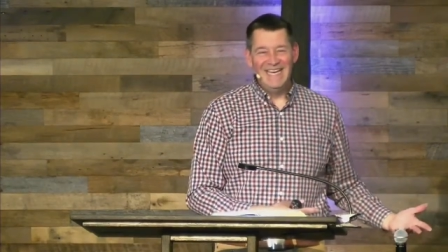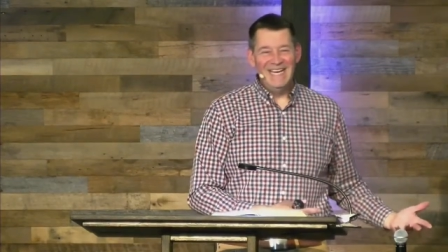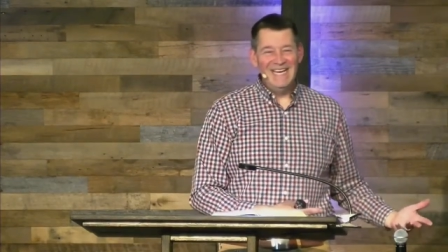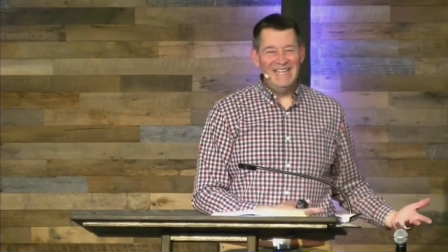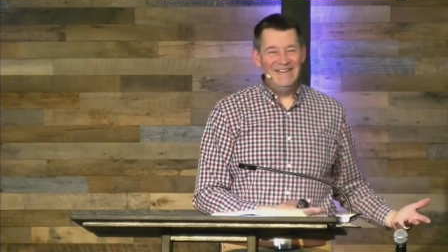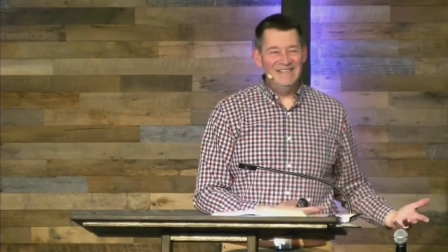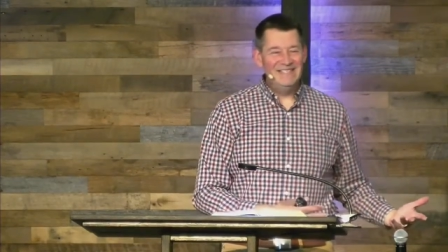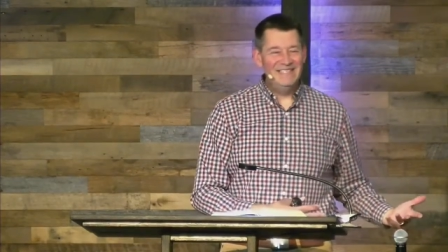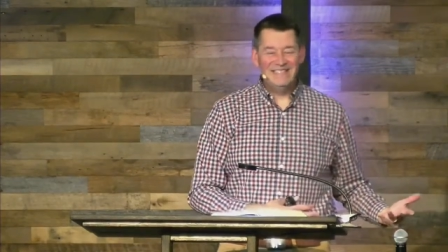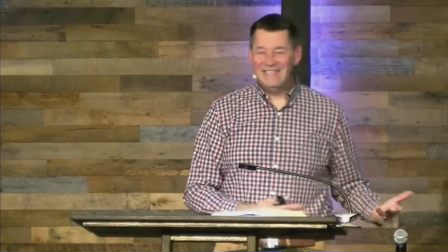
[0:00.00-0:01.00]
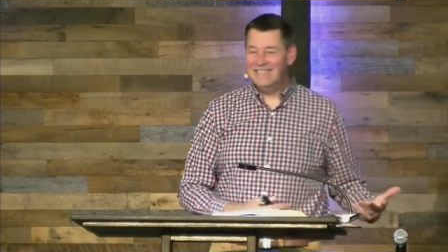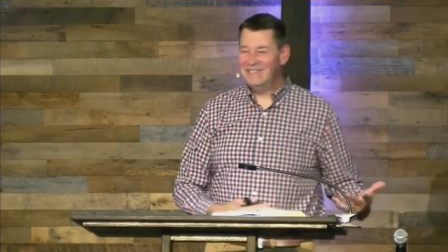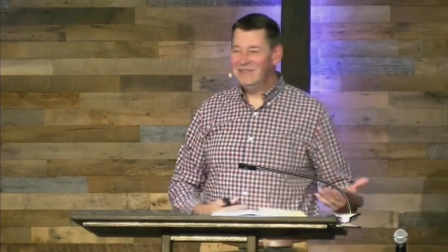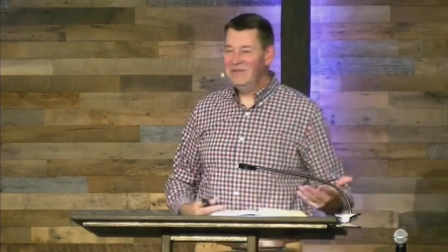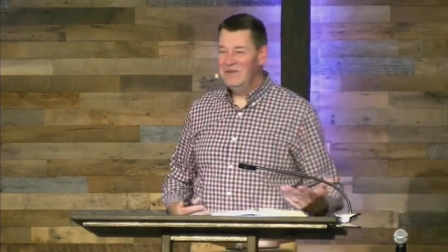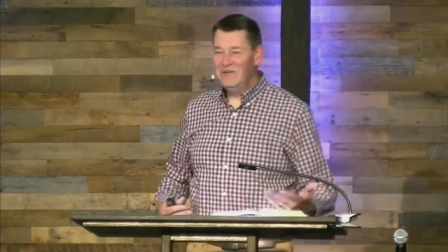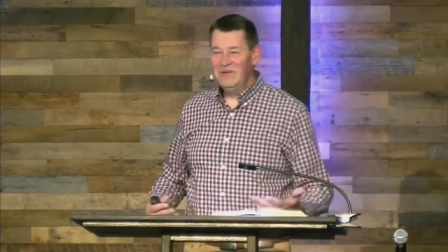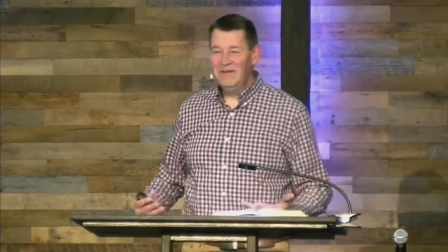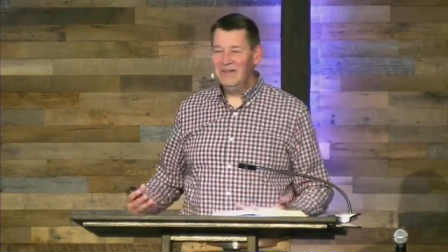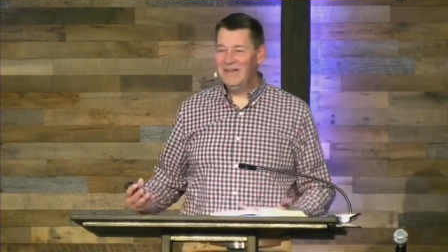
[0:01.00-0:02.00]
and there was just this
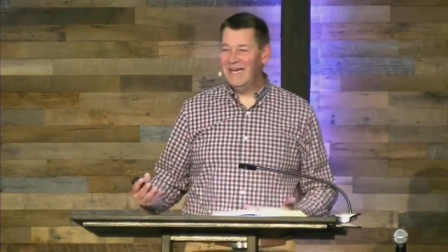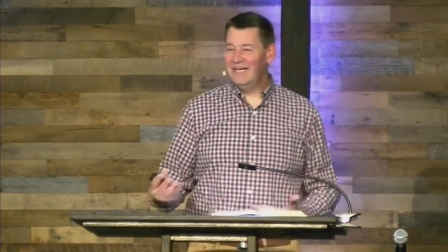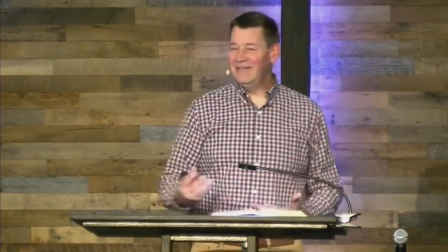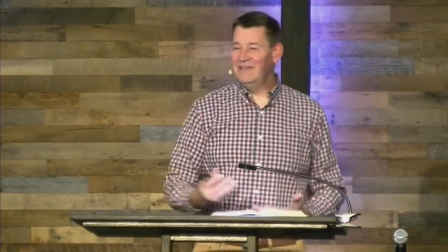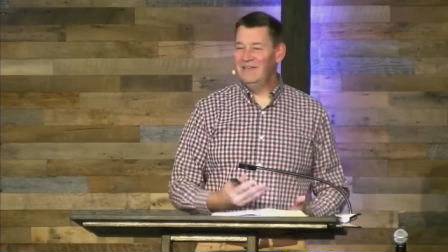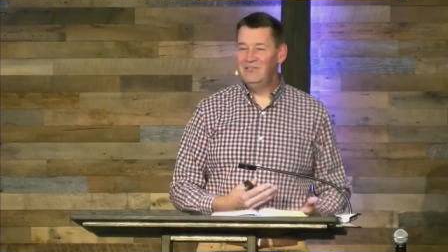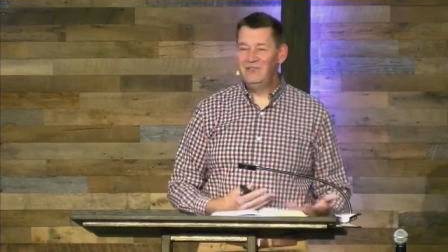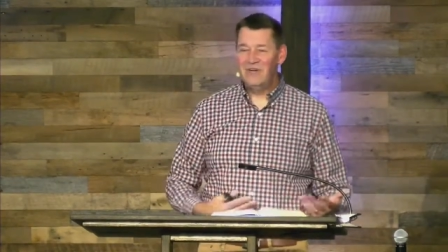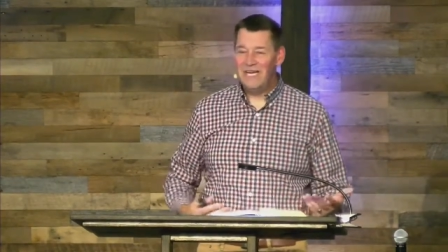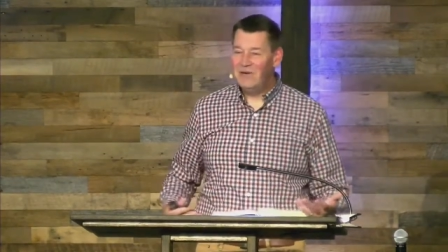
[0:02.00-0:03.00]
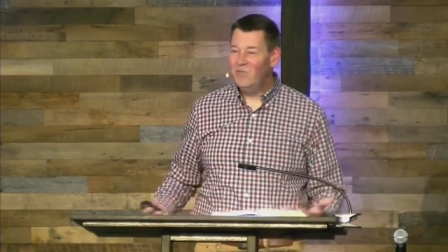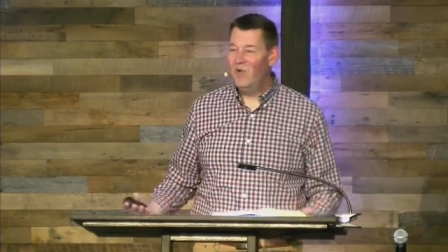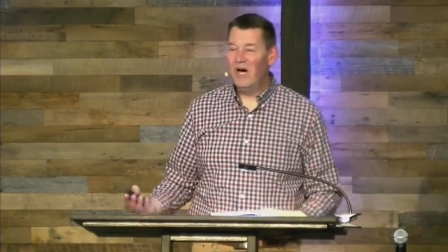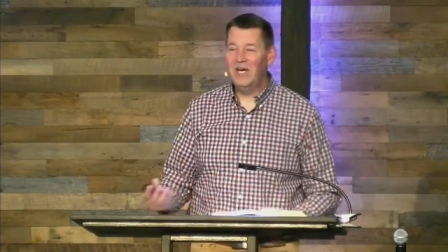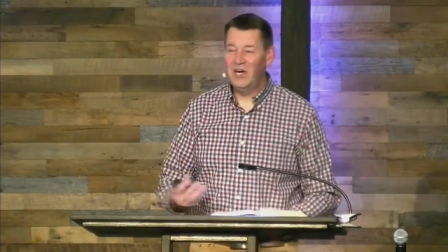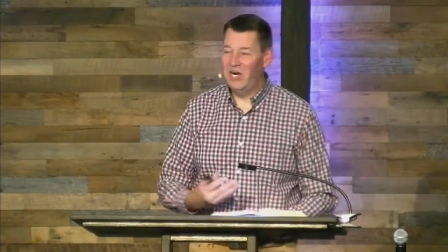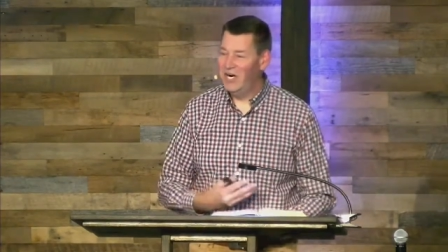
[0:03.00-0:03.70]
like treading water